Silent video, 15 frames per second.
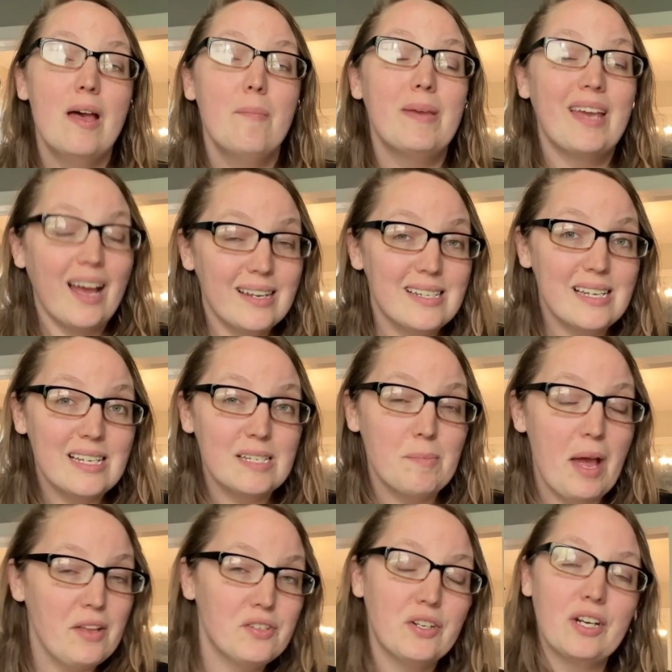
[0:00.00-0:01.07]
Because this is
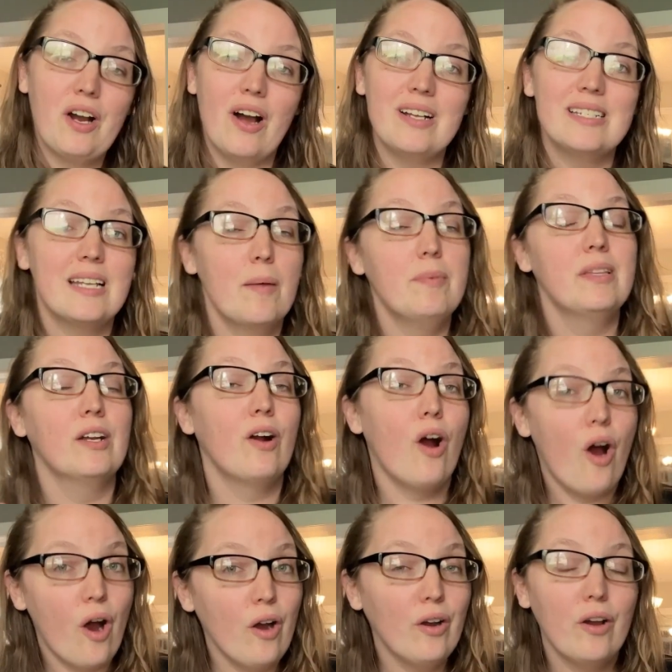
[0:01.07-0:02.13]
mastery concept, there
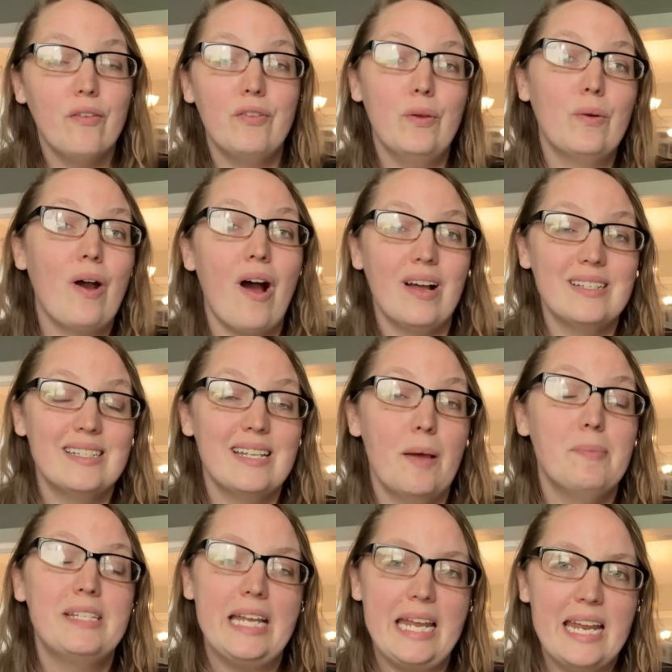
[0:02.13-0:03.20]
are a few
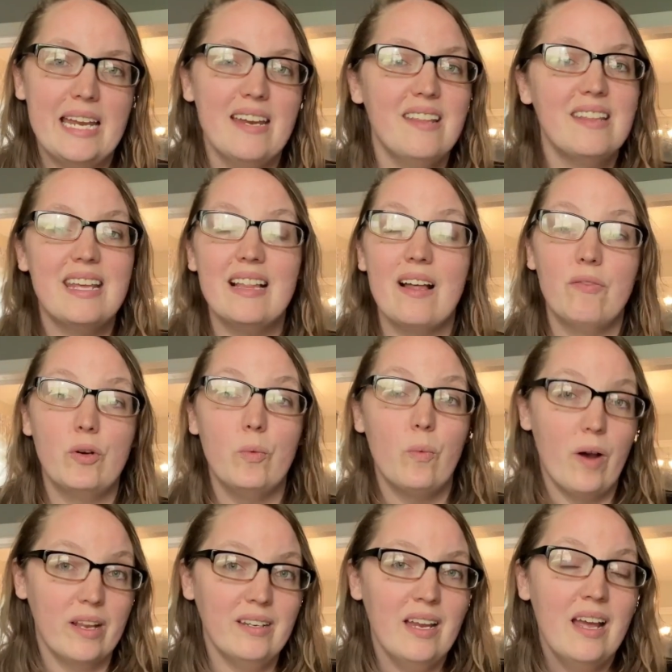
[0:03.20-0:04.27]
concepts in the level
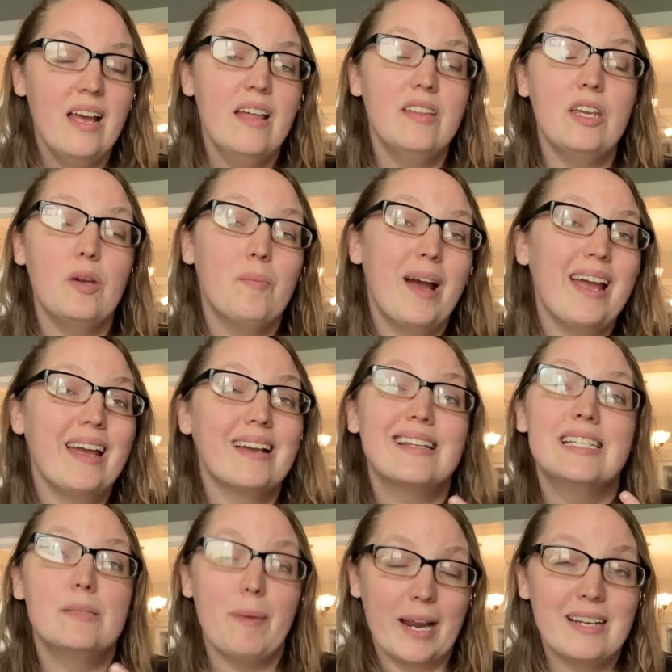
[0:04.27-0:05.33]
one that you might
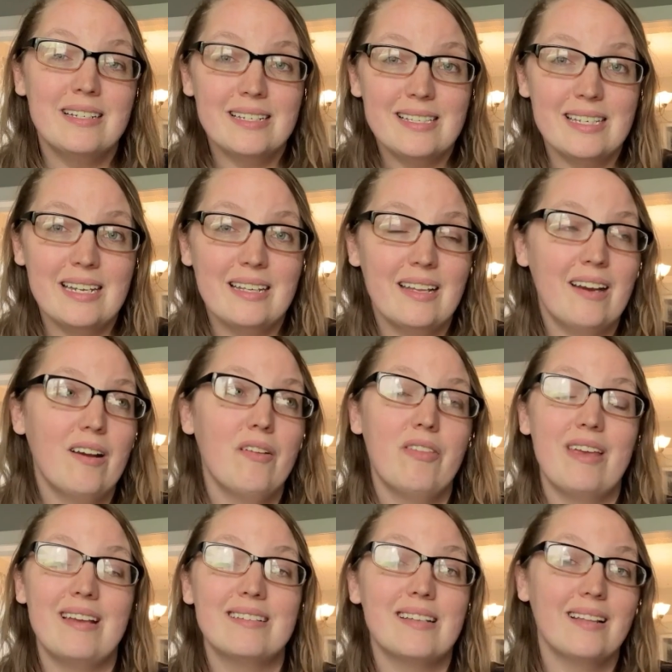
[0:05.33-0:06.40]
expect to see in there,
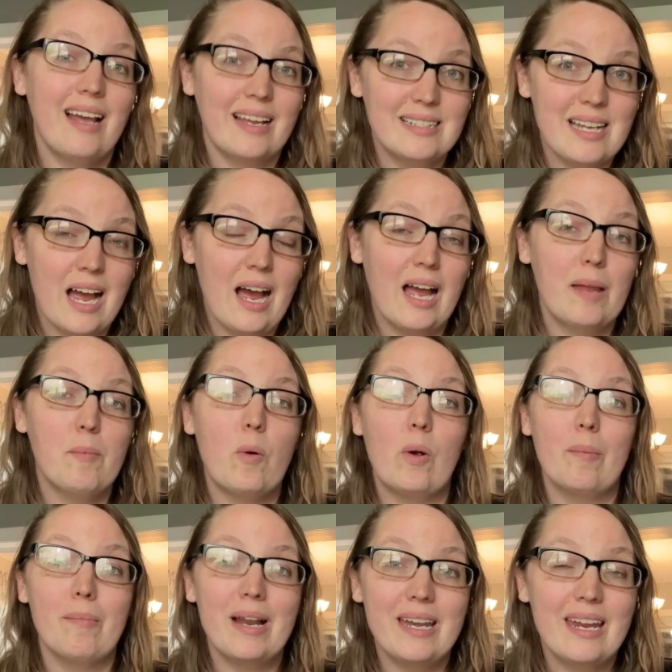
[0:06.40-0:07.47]
things like time or
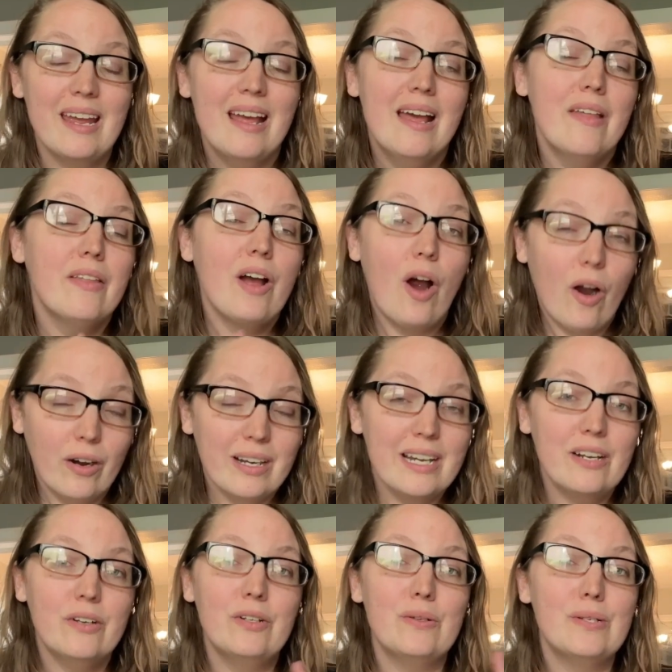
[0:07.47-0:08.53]
money that aren't
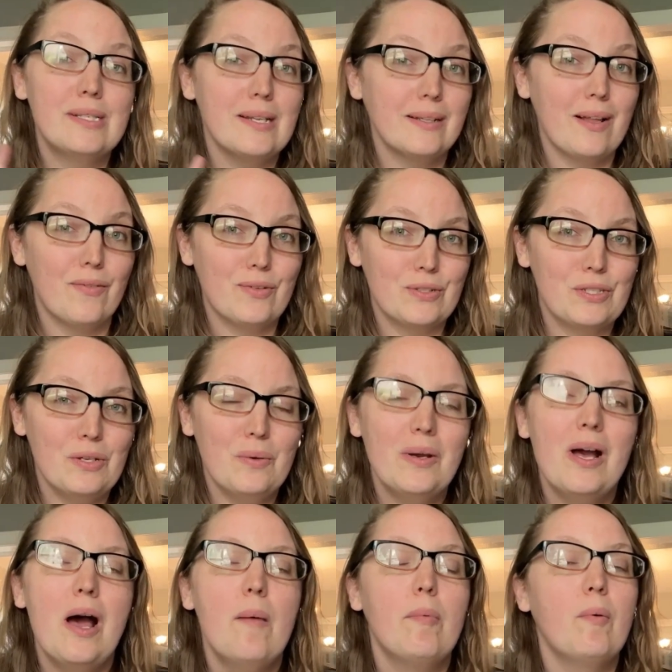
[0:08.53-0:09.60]
introduced to level two,
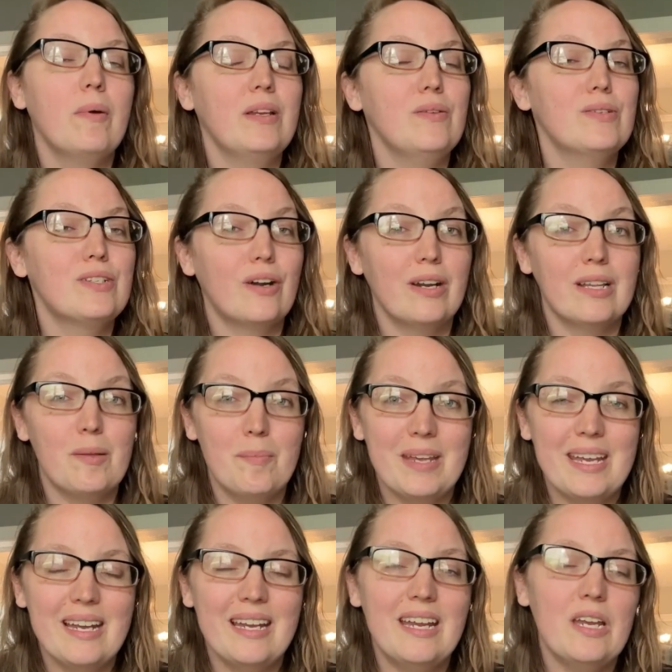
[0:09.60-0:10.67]
but when you start at the
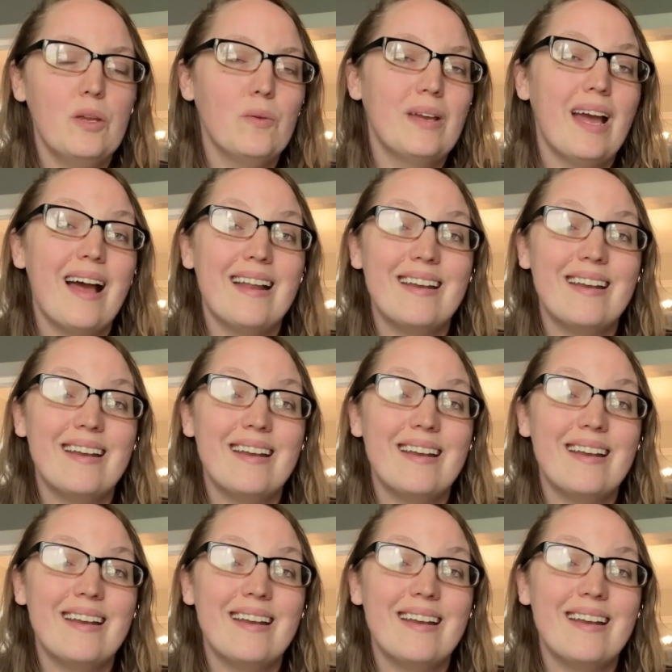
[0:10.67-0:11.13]
beginning, you get a